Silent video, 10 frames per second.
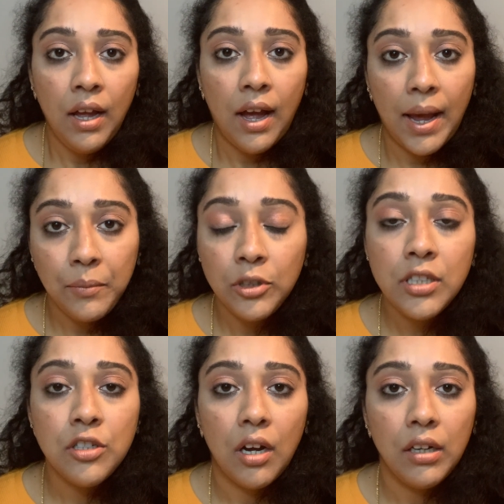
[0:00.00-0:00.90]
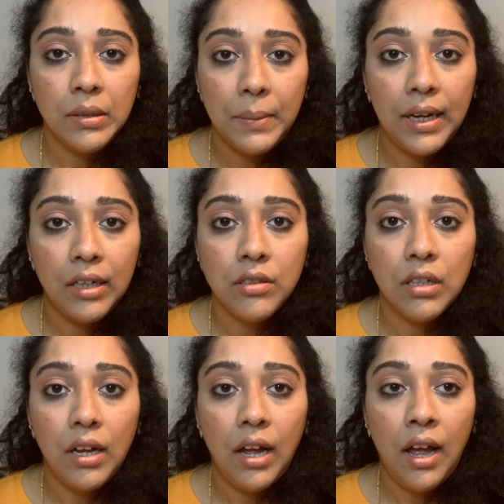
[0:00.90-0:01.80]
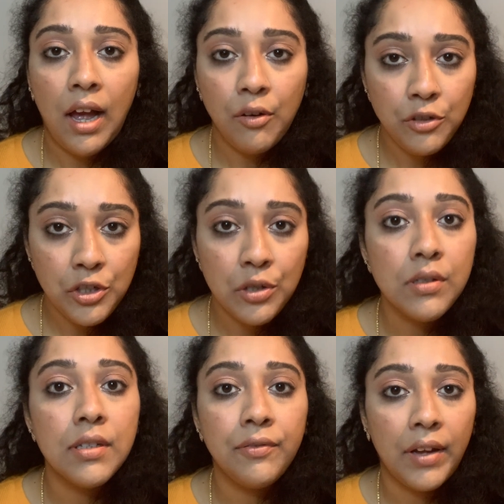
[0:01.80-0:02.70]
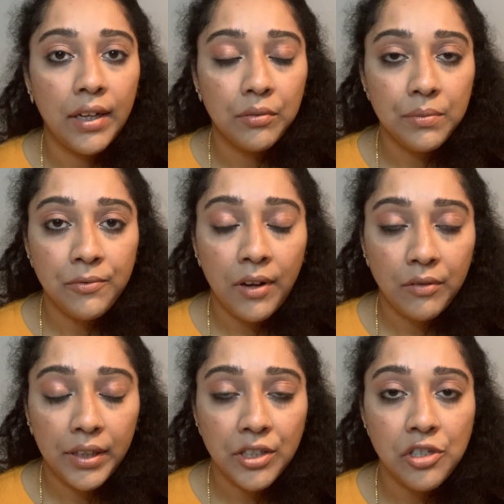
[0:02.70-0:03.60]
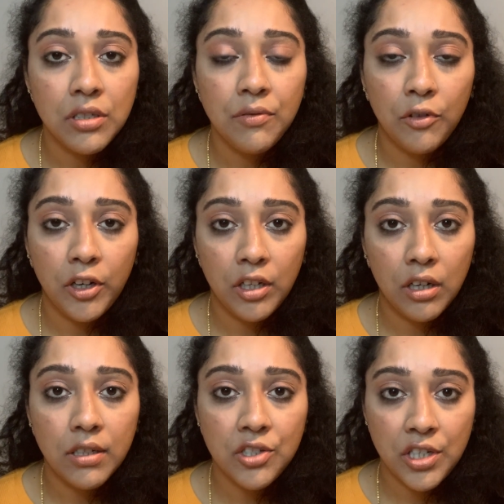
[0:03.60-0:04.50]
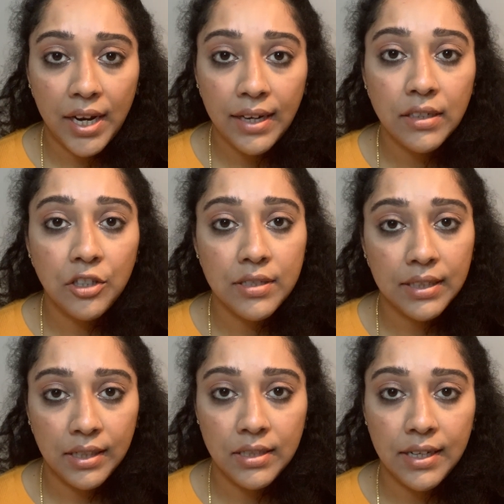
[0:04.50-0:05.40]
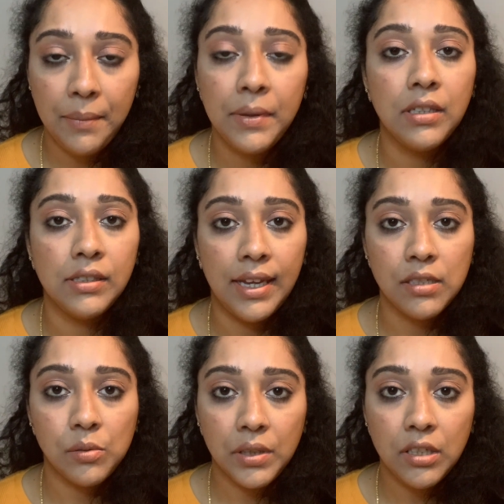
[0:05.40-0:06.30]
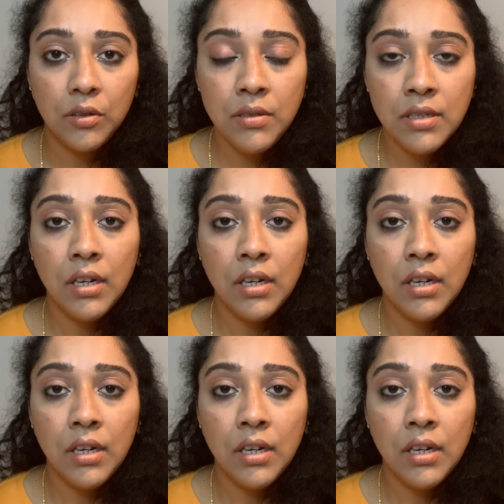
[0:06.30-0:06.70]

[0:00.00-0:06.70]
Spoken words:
I'm going to talk about how to choose a foundation for your shade and your skin type in the next videos.